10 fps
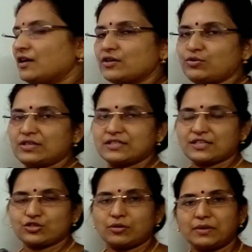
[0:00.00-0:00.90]

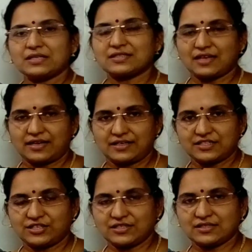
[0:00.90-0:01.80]
Unisexual means
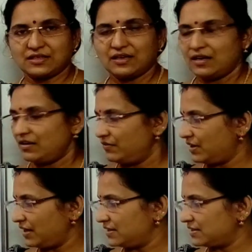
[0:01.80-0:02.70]
dioecious. We
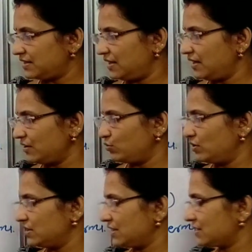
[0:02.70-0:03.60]
can say
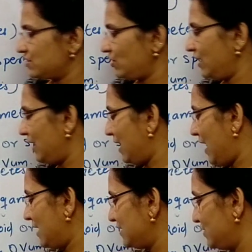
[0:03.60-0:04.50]
unisexual
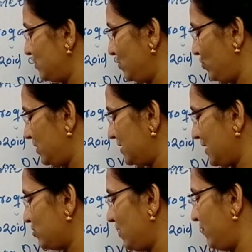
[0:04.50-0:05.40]

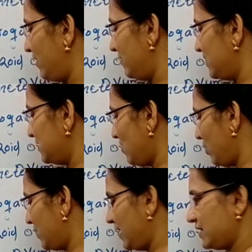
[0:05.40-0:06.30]
flowers
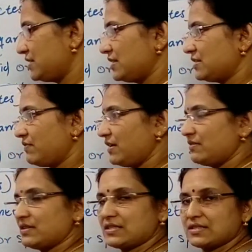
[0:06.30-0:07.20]
or dioecious
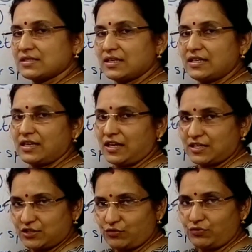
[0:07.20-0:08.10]
flowers in the
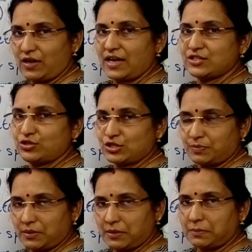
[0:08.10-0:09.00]
case of
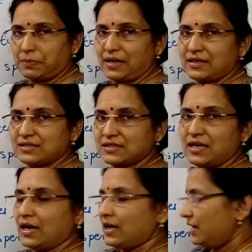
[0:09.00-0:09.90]
angiospermic plants.
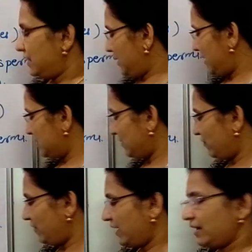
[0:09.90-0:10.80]
In the case of
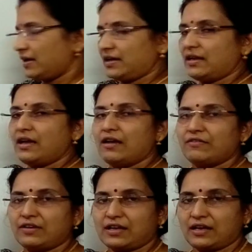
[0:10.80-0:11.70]
fungi,
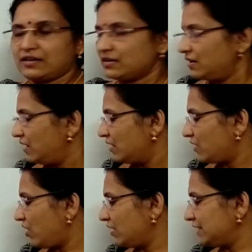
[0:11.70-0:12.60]
we can
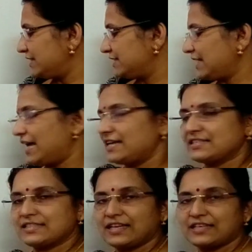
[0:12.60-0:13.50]
call it
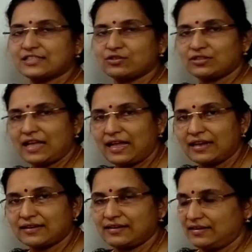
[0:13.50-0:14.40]
as
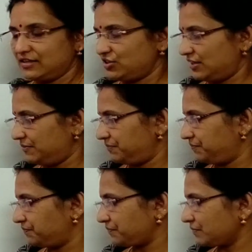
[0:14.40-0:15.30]
heterothallic condition.
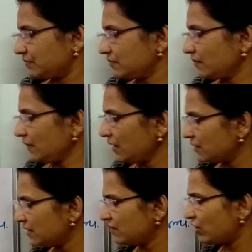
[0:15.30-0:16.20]

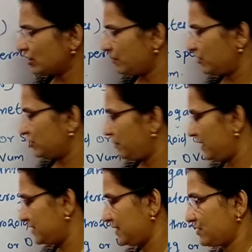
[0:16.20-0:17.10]
Then what about the
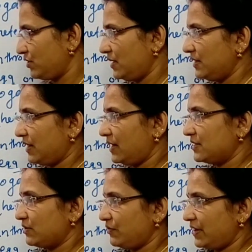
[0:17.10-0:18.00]
bisexual? In the
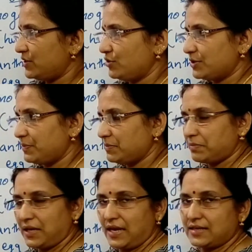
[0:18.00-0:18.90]
case of angiosperm
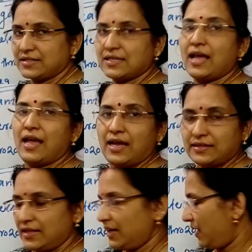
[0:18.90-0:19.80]
plants,
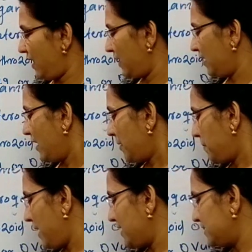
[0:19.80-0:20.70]
they are
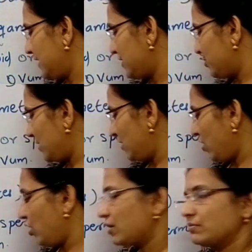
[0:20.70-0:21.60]
bisexual
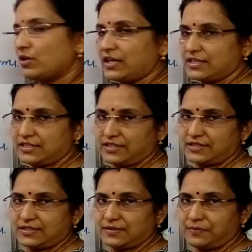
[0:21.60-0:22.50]
or
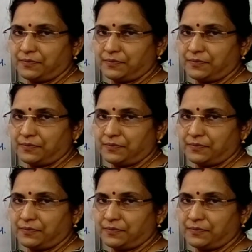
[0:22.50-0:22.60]
monoecious.